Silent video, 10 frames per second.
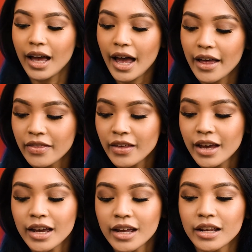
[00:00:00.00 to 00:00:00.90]
And
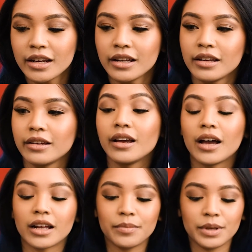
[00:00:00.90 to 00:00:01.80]
then I'm going to be